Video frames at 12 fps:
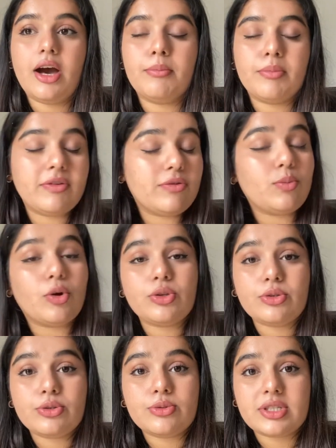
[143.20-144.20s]
If you want
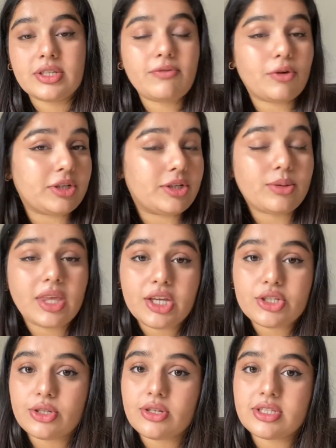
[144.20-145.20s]
to use it for an
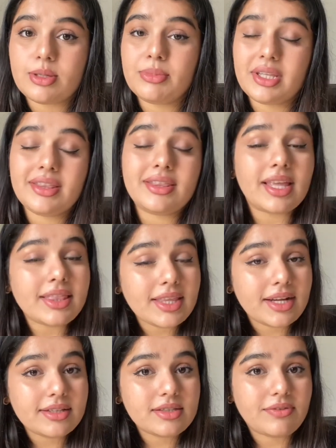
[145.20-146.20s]
occasion or something, then
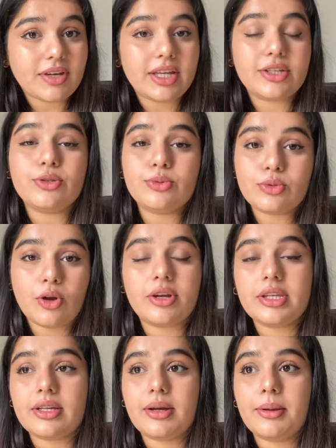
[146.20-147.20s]
that is fine. Do
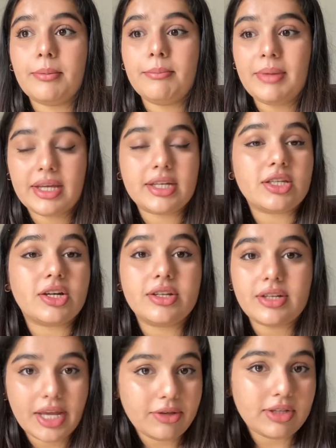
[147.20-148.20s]
not make it a
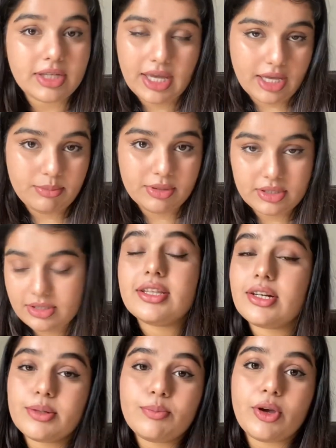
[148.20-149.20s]
regular habit.
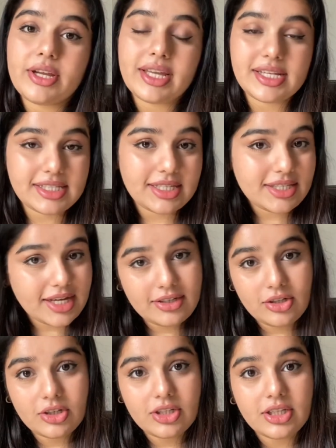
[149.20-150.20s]
Third point, as I said
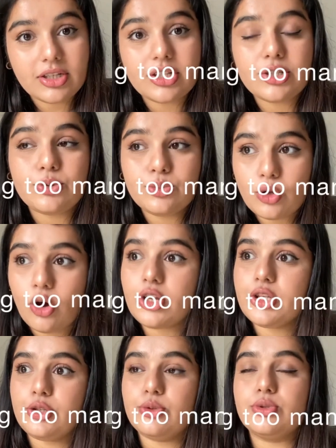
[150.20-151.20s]
earlier, do
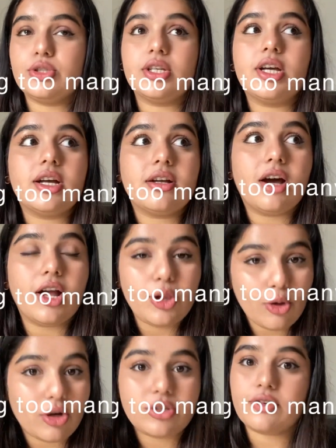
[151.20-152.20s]
not use a
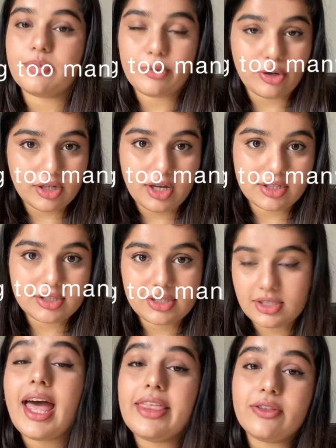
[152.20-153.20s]
lot of
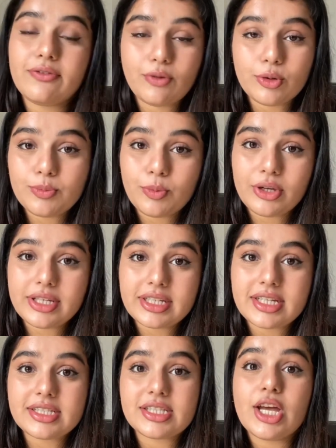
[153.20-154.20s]
products. And the fourth point
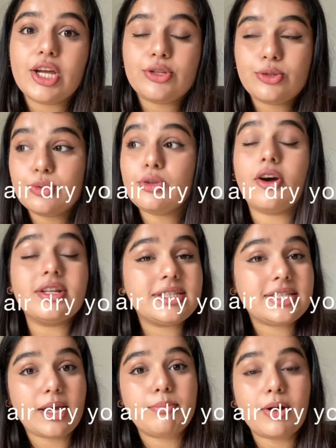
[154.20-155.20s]
is, do not
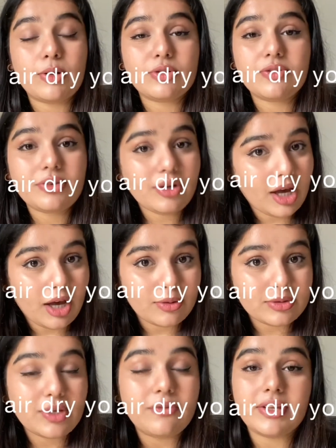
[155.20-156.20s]
step out of your
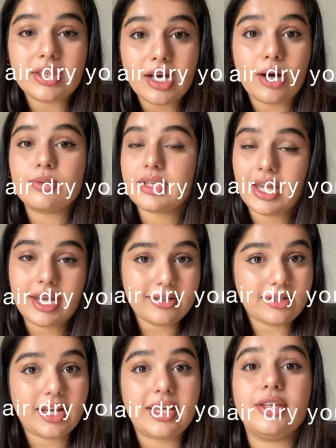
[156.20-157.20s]
house without air
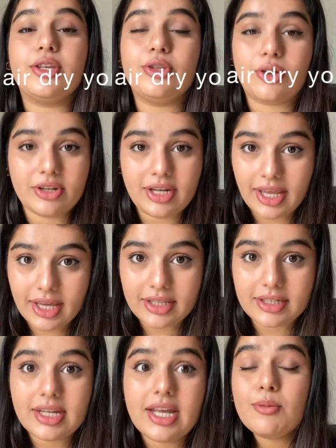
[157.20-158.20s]
drying your
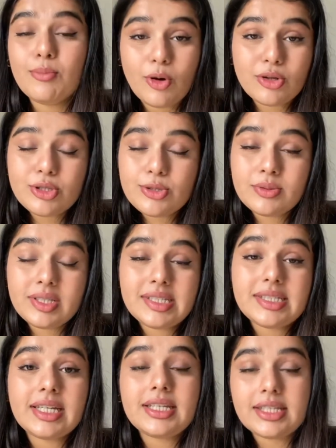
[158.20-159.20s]
hair. Monsoon
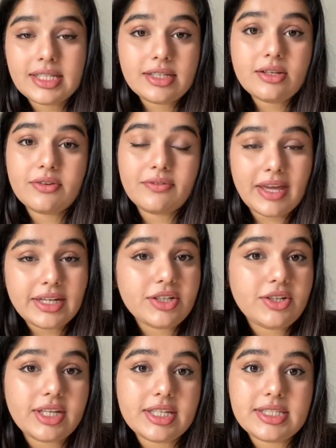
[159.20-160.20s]
is indeed a very
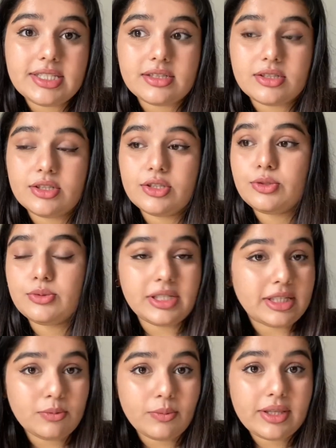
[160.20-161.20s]
tricky season to
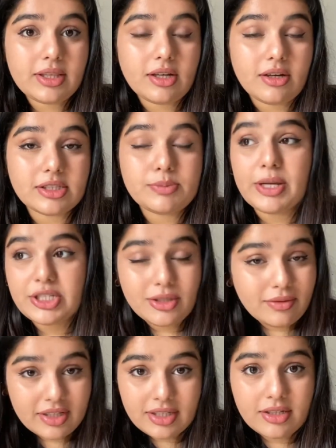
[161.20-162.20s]
deal with,
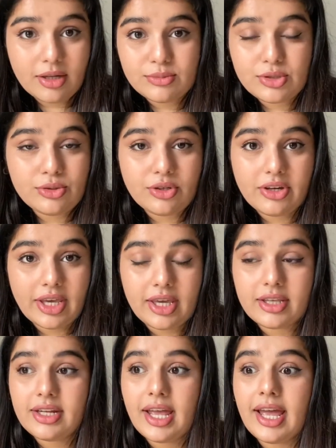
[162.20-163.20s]
especially when it comes to your
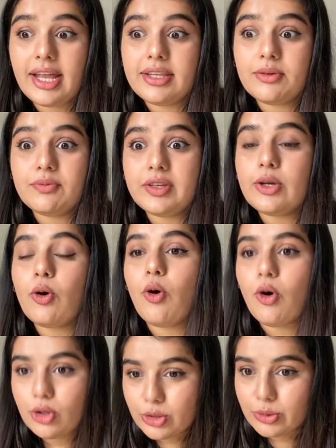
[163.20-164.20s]
hair, and we
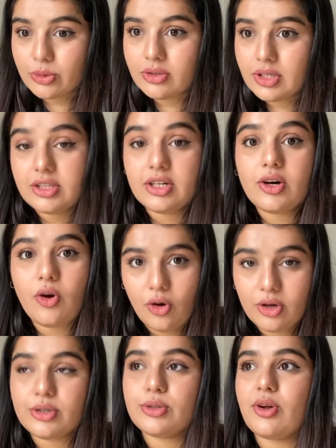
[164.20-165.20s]
all know the
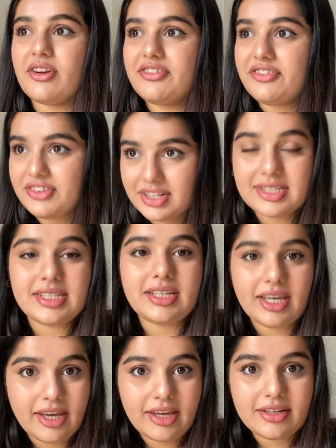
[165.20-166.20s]
horror of frizzy
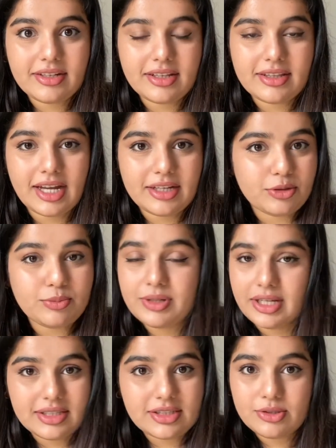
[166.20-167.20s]
hair that it
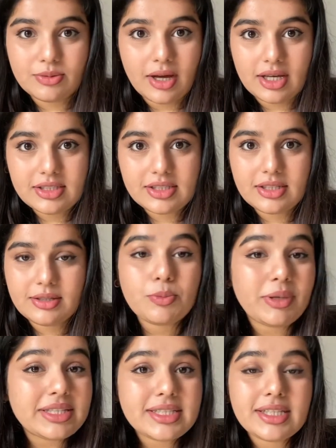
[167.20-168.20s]
brings to us. So
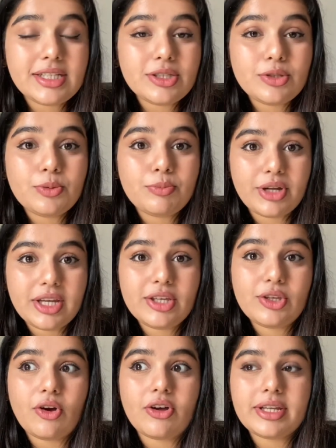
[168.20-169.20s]
basically, to
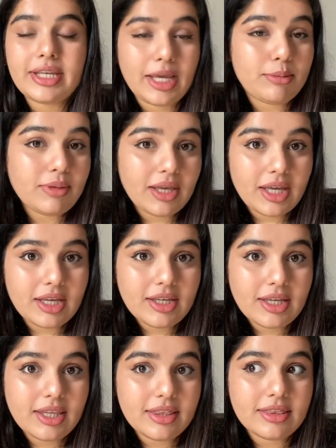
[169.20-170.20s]
bring your game
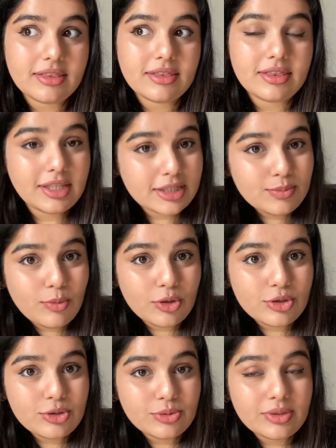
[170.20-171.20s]
A in this
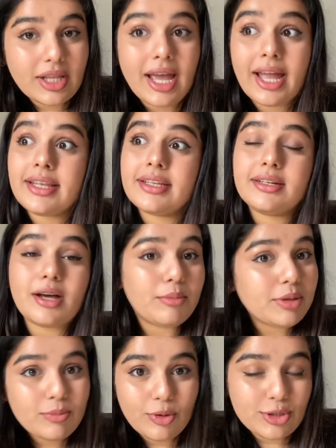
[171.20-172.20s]
monsoon and
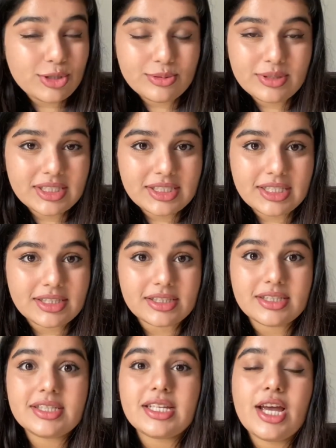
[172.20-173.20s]
coming monsoon
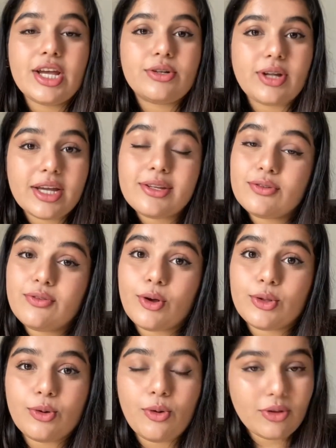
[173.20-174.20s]
seasons, try to
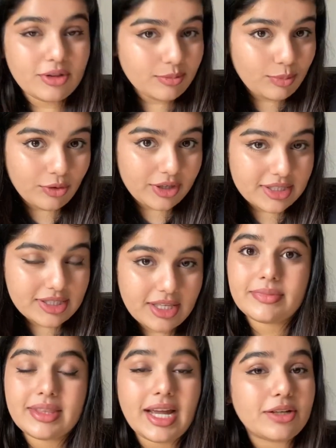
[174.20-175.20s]
follow all the points
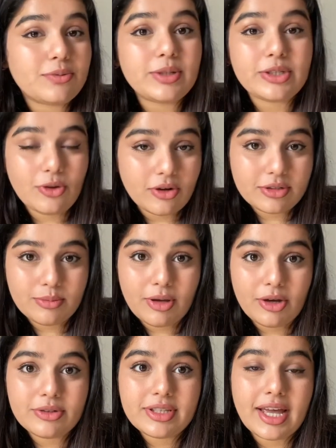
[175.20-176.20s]
that we talked
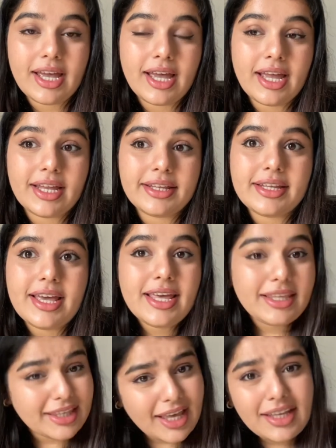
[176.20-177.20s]
about. And
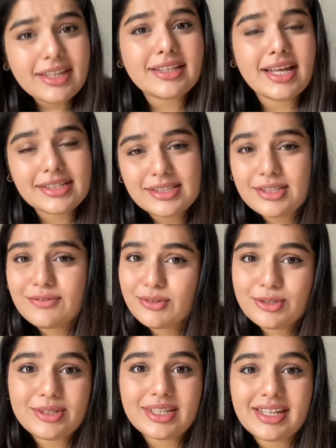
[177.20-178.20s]
yeah, that's it
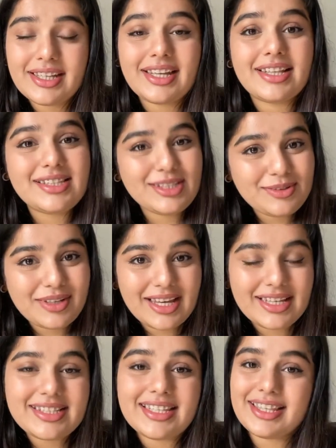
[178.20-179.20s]
for today, and I'll see you
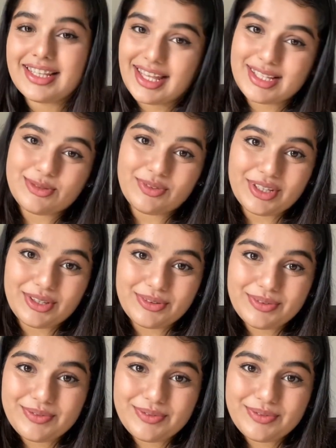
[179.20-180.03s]
guys in the next video.